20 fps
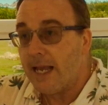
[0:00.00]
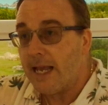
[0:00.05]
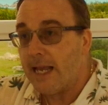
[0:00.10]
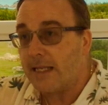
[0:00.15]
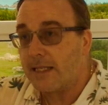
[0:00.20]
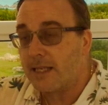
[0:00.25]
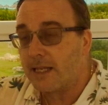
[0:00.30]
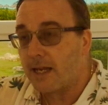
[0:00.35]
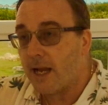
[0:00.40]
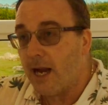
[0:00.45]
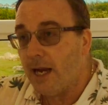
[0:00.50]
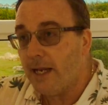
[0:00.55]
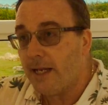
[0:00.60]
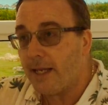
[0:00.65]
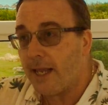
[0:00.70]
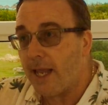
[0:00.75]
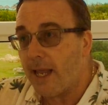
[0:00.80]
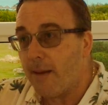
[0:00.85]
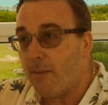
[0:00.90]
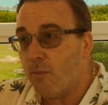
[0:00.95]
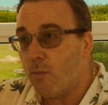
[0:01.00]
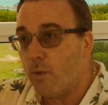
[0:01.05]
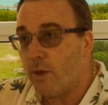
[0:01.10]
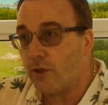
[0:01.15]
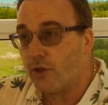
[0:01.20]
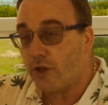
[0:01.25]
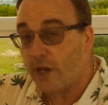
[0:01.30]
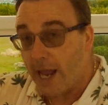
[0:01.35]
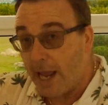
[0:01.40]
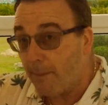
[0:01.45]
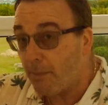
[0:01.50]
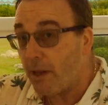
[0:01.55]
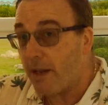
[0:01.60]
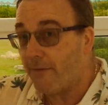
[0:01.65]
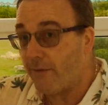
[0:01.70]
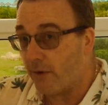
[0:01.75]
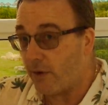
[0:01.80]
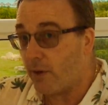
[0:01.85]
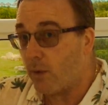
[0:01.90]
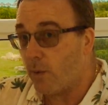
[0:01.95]
It's the kind of game which can
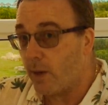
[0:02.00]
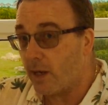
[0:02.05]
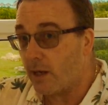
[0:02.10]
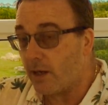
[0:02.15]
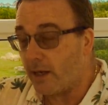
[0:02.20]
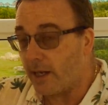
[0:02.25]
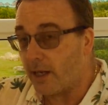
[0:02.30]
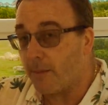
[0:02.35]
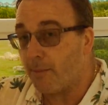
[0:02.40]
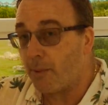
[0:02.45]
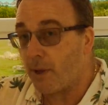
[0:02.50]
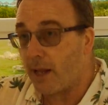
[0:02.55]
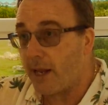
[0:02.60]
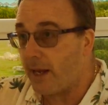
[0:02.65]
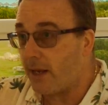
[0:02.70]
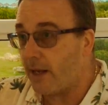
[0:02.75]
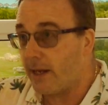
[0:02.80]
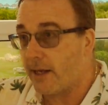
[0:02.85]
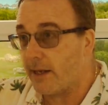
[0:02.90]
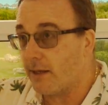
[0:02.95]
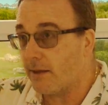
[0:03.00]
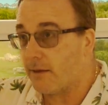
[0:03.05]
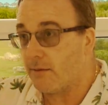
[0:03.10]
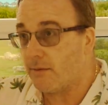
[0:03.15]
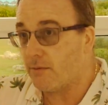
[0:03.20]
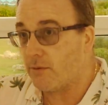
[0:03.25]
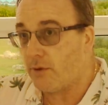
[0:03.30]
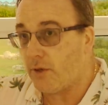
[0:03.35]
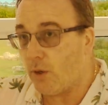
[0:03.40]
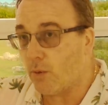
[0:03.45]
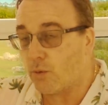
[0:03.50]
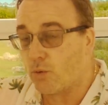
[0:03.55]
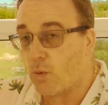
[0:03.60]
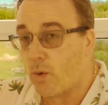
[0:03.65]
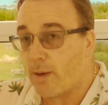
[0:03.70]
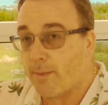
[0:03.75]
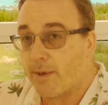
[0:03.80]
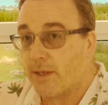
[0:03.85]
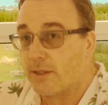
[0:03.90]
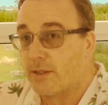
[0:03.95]
play very quickly. You can play like in
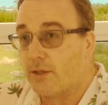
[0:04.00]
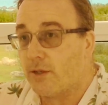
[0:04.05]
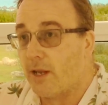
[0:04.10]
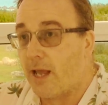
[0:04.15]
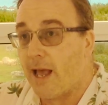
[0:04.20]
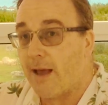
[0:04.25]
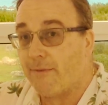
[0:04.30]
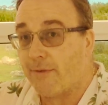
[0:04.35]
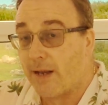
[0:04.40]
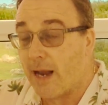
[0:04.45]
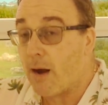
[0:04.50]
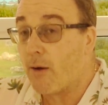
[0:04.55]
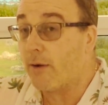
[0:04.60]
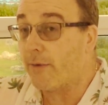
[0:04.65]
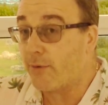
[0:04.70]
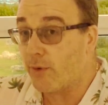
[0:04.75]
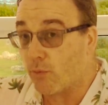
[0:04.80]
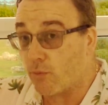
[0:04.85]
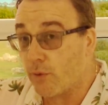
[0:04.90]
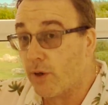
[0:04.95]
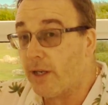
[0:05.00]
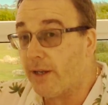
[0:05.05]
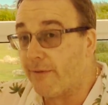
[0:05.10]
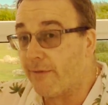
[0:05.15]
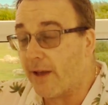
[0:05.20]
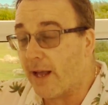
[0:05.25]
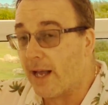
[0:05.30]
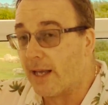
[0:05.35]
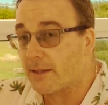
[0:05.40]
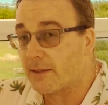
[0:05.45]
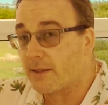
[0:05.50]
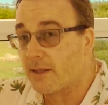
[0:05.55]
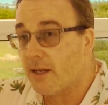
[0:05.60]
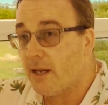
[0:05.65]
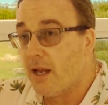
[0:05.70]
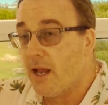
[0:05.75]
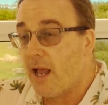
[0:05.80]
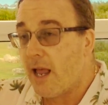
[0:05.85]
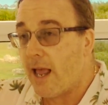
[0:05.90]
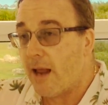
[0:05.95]
20 minutes to half an hour if you're really fast
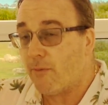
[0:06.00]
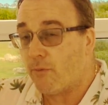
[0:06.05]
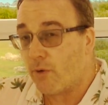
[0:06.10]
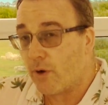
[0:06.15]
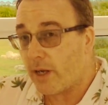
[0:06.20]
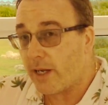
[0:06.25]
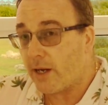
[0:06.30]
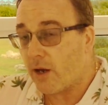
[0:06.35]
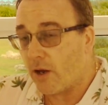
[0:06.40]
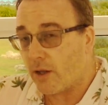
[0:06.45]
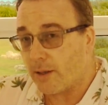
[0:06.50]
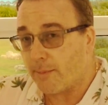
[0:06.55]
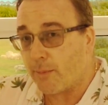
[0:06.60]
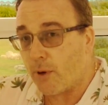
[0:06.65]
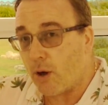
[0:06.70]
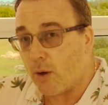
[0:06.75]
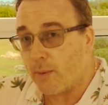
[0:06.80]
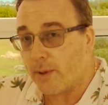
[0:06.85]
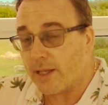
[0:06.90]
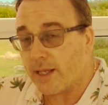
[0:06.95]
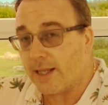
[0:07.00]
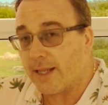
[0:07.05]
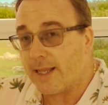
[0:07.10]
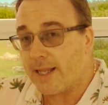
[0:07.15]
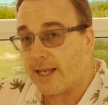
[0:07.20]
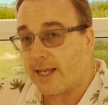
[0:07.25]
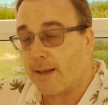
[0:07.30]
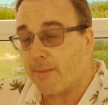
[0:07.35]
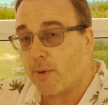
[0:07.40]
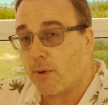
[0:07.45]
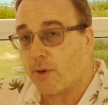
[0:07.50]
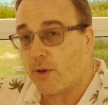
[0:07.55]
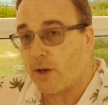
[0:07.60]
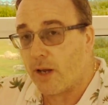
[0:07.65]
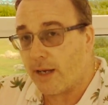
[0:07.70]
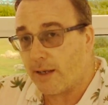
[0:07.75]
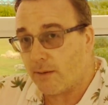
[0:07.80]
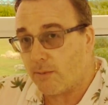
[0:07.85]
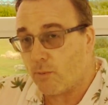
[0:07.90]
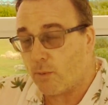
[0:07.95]
and really on the ball with it and thinking about
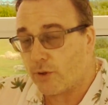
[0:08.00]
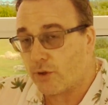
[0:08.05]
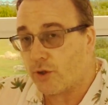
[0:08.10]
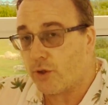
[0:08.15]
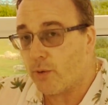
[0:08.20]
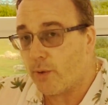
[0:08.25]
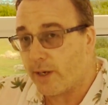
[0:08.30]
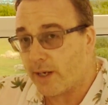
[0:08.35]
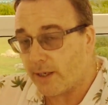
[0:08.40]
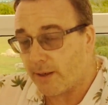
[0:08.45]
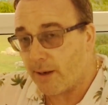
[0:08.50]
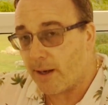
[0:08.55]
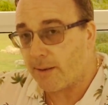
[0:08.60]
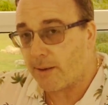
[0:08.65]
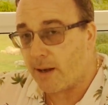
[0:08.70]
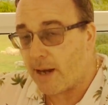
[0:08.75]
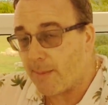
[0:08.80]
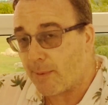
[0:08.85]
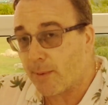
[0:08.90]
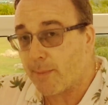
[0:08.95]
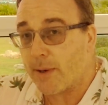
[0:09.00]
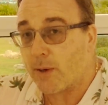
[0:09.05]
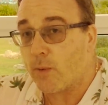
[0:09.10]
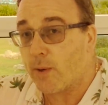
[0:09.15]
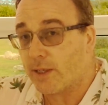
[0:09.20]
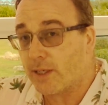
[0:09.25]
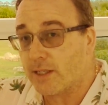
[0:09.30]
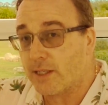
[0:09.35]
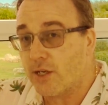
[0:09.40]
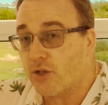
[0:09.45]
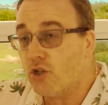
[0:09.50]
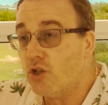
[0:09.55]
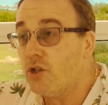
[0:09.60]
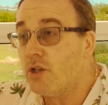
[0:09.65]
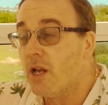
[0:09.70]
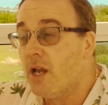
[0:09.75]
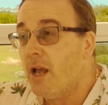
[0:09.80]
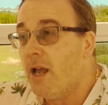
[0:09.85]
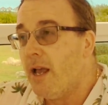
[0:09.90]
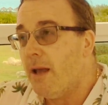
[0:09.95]
what you're doing and able to make quick
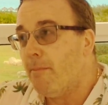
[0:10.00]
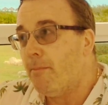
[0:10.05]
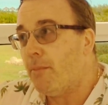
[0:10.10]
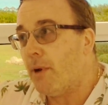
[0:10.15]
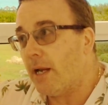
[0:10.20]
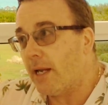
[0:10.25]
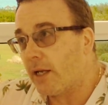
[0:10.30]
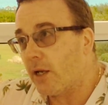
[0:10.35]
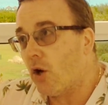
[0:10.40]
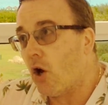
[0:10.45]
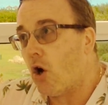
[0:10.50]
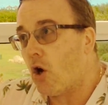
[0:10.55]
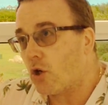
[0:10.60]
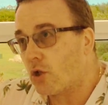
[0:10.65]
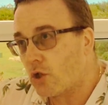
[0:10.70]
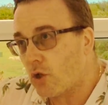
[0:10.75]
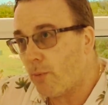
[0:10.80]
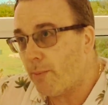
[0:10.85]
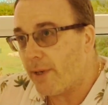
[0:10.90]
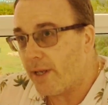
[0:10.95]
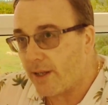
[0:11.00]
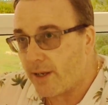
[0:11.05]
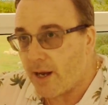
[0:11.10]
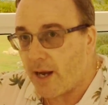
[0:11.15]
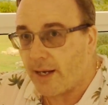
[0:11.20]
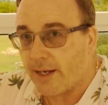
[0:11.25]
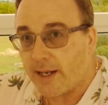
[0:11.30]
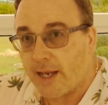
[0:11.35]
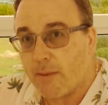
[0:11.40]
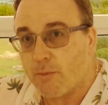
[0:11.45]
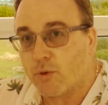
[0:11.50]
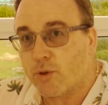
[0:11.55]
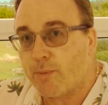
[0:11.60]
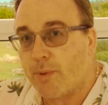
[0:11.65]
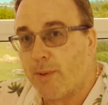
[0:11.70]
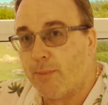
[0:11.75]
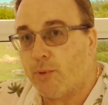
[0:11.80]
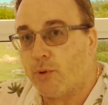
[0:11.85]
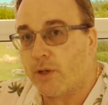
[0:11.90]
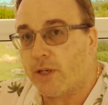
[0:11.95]
decisions. But it can also be the kind of game which
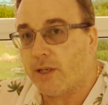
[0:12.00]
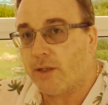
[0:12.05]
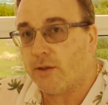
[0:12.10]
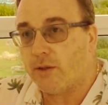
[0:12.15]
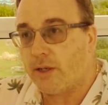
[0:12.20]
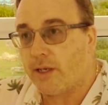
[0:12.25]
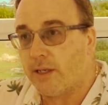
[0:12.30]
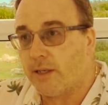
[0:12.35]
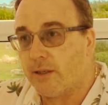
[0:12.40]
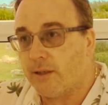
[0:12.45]
people can